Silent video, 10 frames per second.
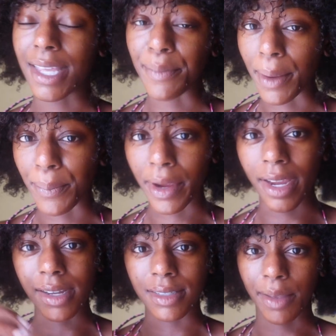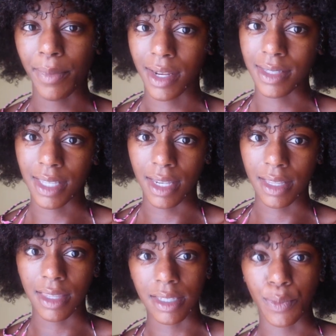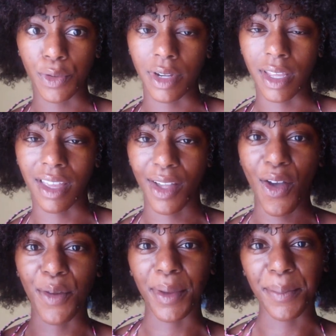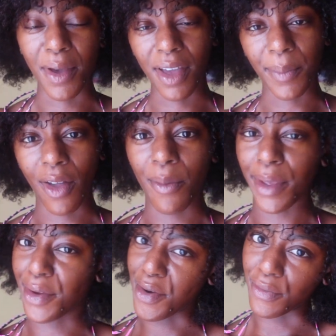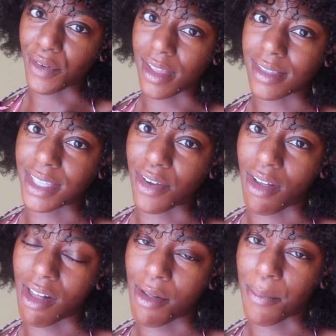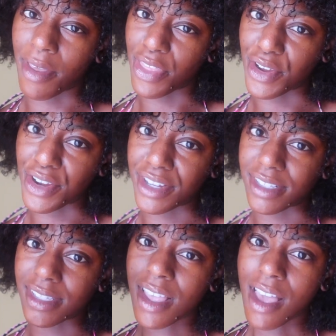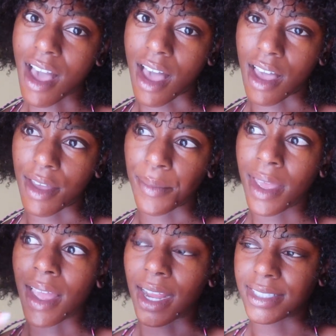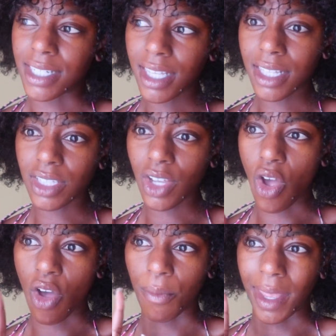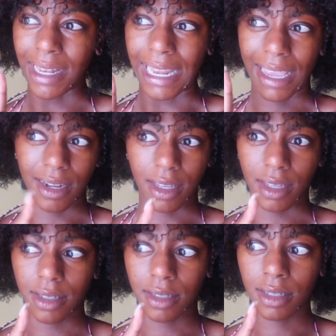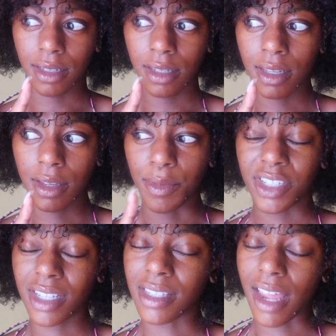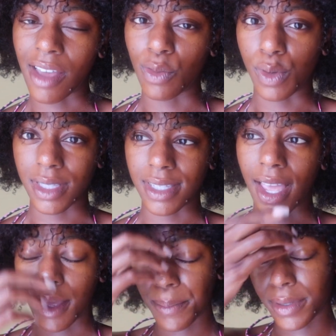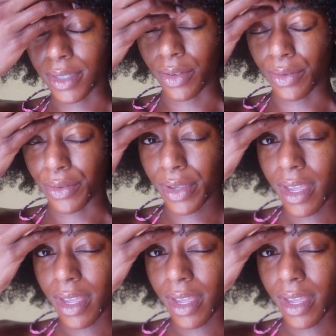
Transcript: said my prayers, I meditated this morning. I called my mom, I called my girlfriends that are all mothers. I didn't get to call my Nana. She doesn't have WhatsApp, so